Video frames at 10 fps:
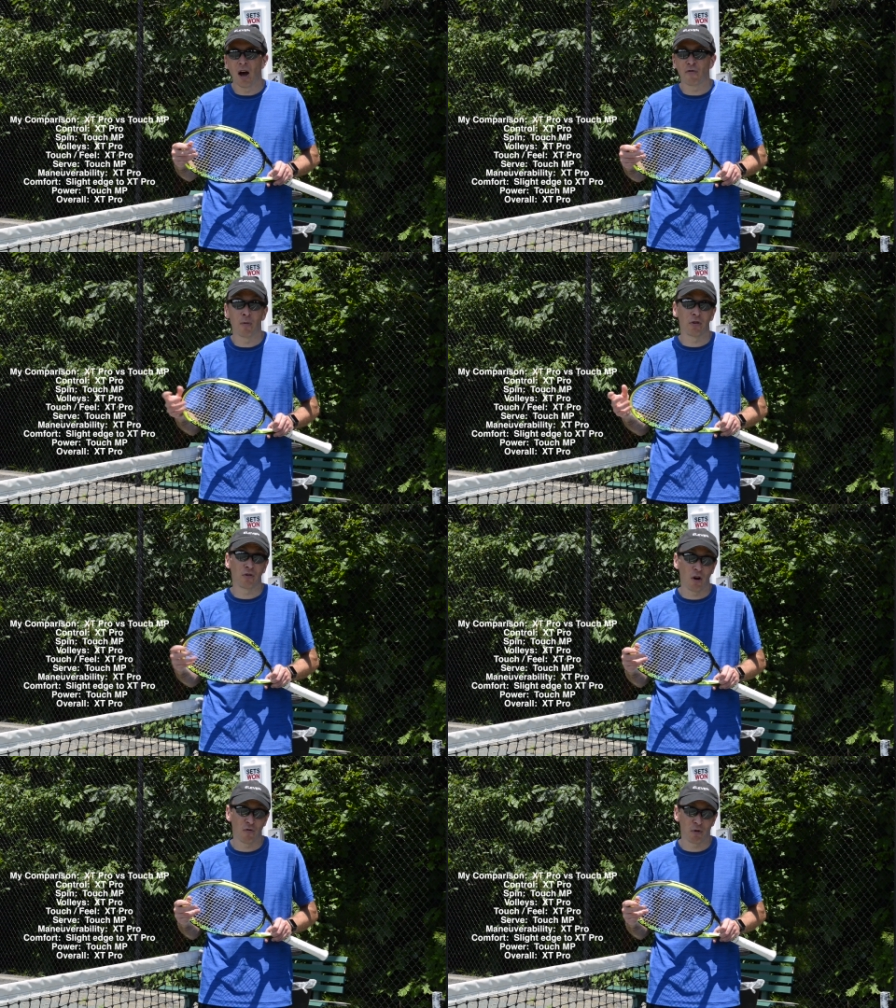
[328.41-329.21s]
From a
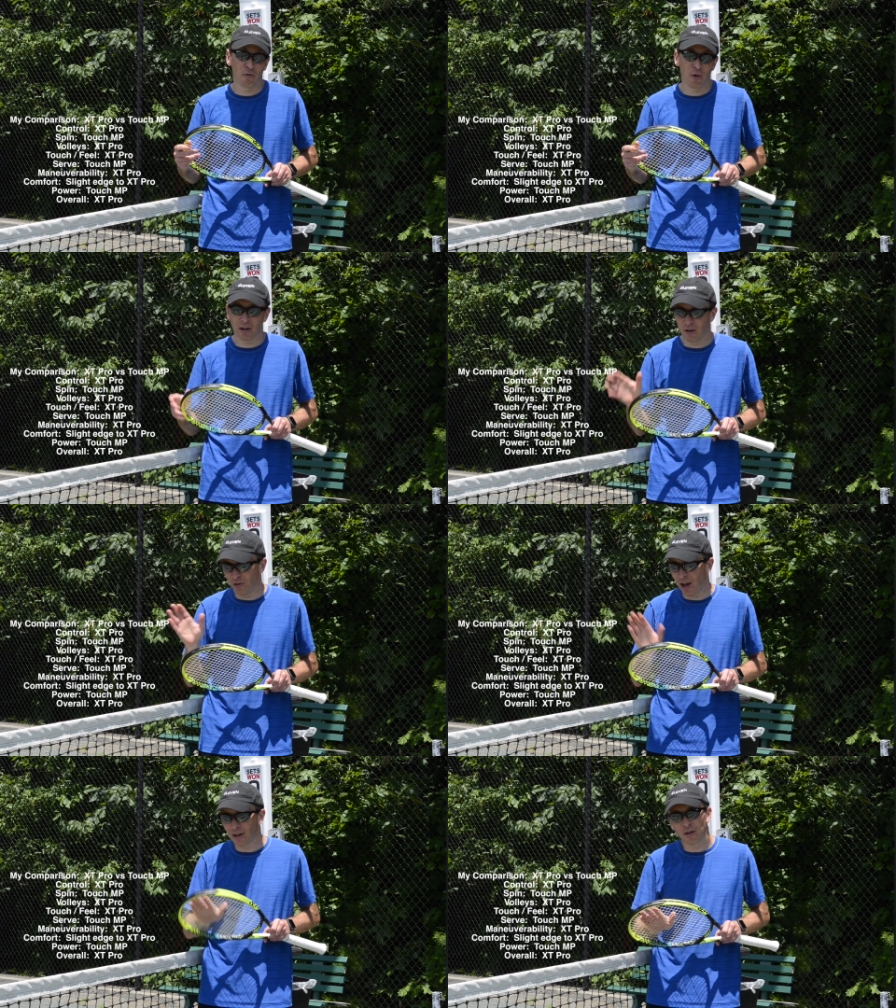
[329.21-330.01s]
serve
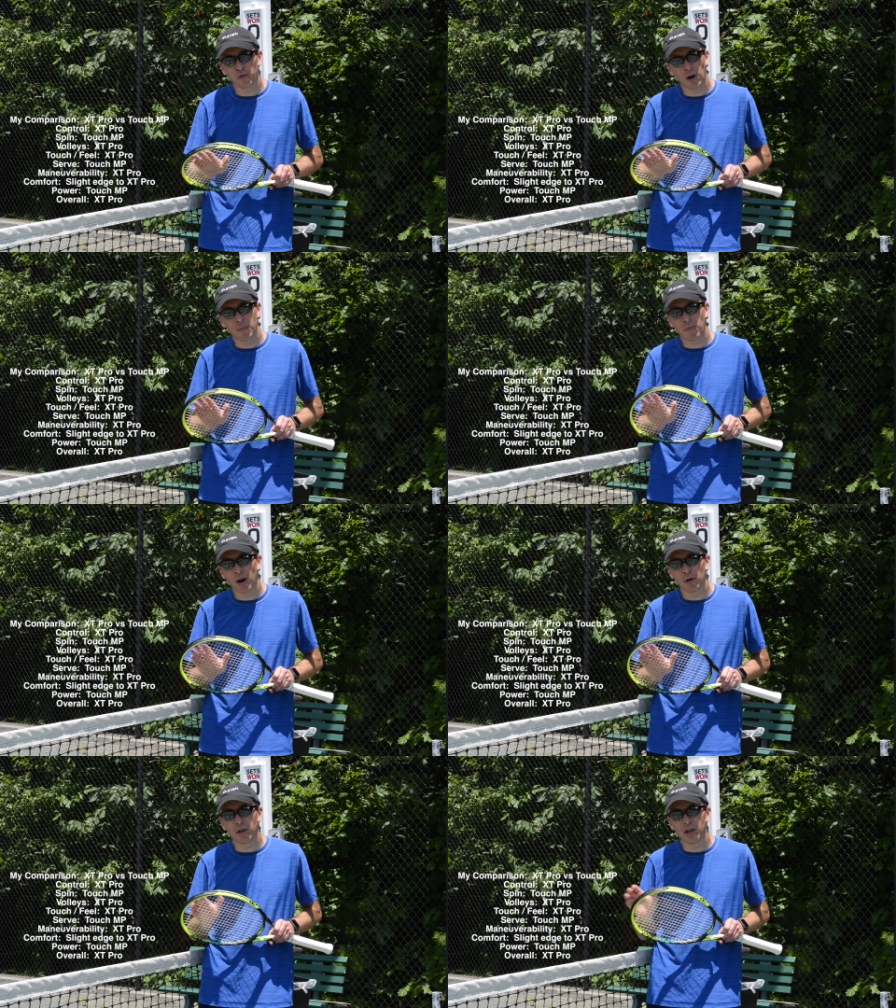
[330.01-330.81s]
perspective, like this frame
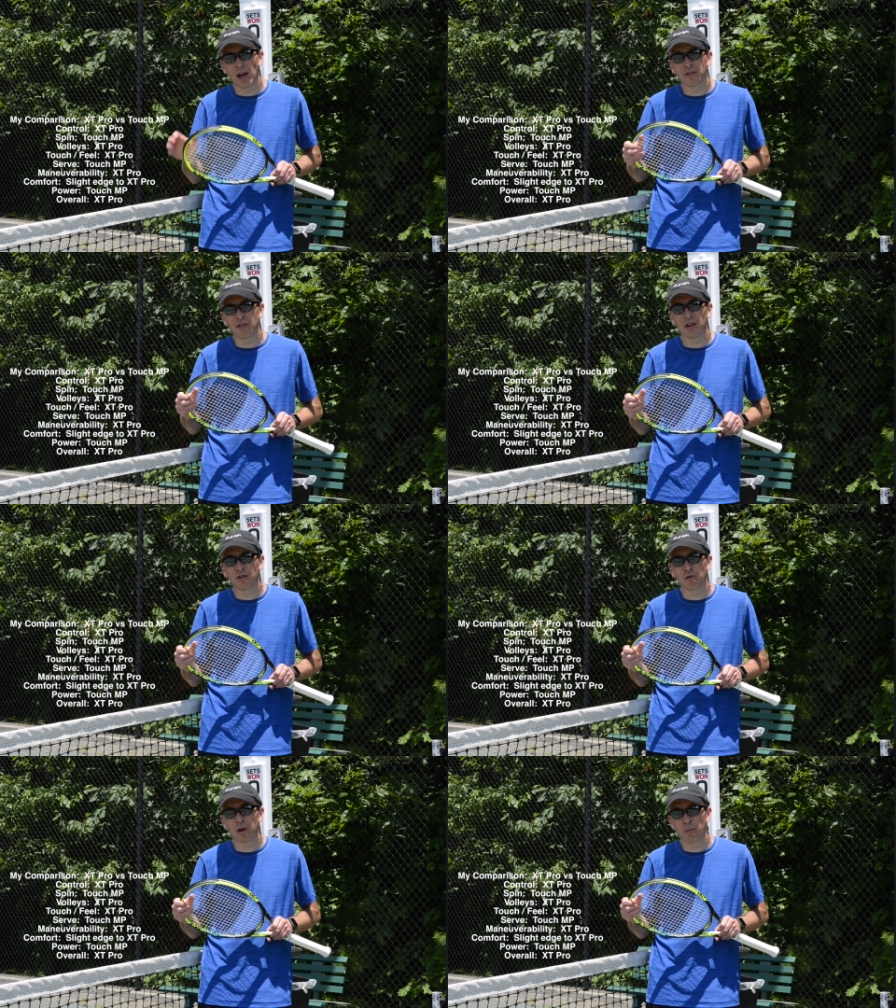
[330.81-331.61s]
better than the XT
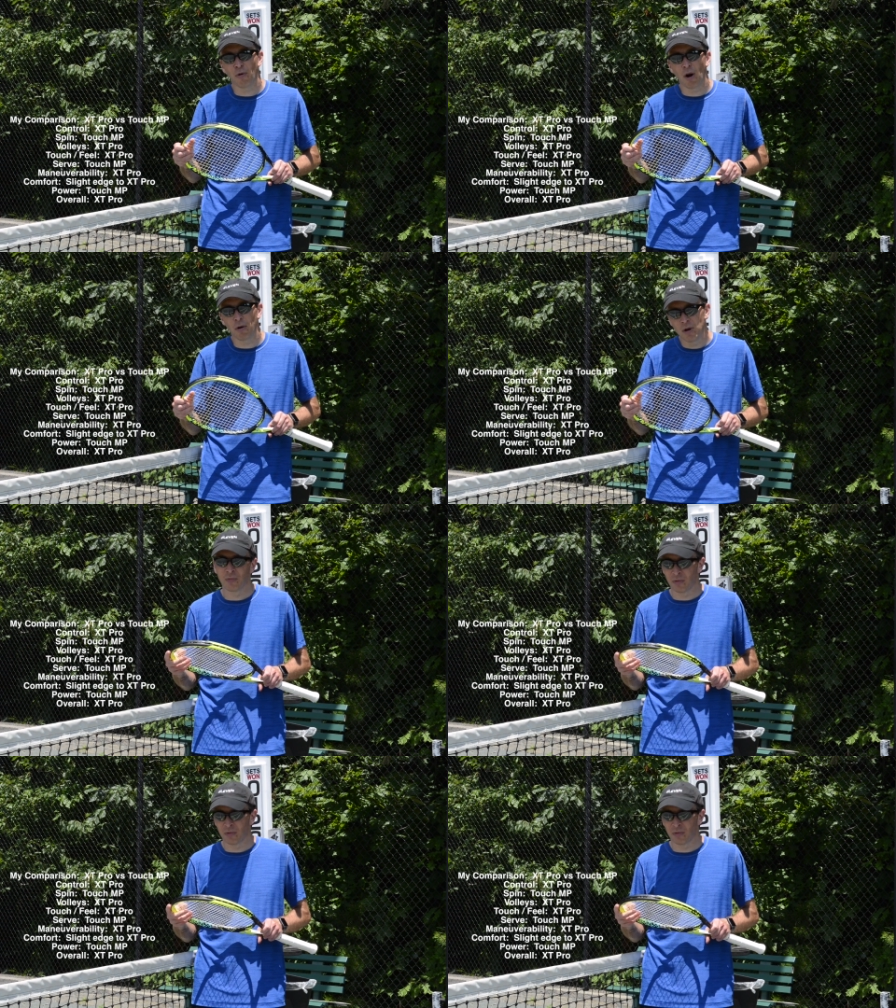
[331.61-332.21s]
Extreme Pro.